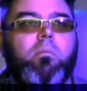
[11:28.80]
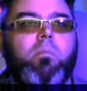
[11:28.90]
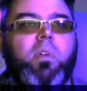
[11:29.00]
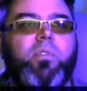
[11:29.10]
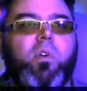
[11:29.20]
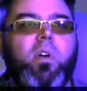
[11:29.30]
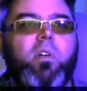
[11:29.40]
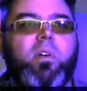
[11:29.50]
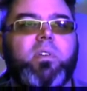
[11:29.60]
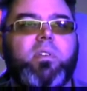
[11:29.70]
If you're
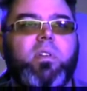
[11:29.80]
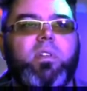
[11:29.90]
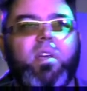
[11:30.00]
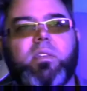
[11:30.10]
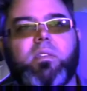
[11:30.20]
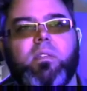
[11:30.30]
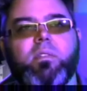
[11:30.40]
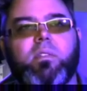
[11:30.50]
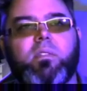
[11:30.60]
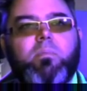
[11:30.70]
interested in testing this
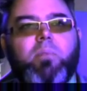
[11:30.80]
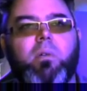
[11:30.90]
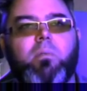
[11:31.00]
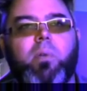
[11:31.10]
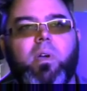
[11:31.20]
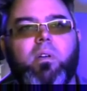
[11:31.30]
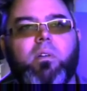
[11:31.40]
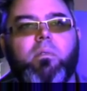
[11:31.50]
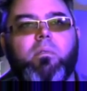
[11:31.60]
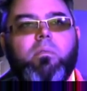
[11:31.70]
Instant Payment beta,
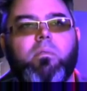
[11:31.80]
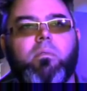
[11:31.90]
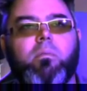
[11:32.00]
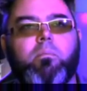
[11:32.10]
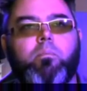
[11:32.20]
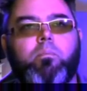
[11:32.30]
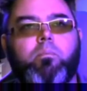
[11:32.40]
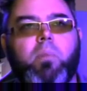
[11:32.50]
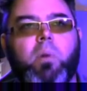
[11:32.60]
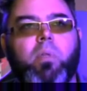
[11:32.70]

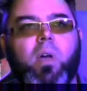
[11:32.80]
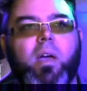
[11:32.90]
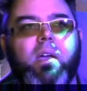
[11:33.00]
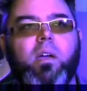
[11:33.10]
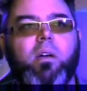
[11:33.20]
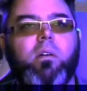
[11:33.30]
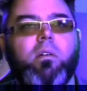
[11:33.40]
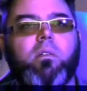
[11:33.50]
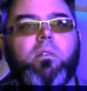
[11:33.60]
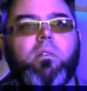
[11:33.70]
apply here.
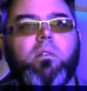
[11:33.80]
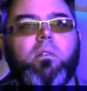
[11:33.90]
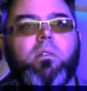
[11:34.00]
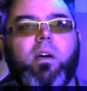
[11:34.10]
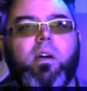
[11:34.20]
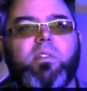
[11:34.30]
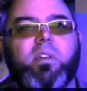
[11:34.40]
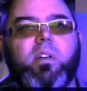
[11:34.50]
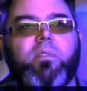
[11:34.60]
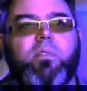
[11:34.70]
And I already
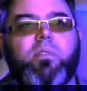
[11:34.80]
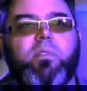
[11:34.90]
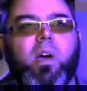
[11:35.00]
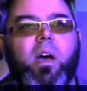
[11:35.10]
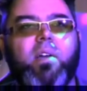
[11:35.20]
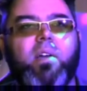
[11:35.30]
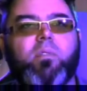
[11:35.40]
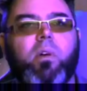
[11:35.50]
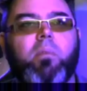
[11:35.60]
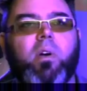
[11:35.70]
signed up for API, so
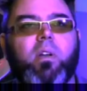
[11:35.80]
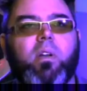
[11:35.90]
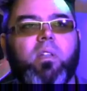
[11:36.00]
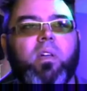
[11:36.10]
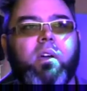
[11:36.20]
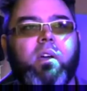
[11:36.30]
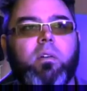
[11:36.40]
I'm not going to click.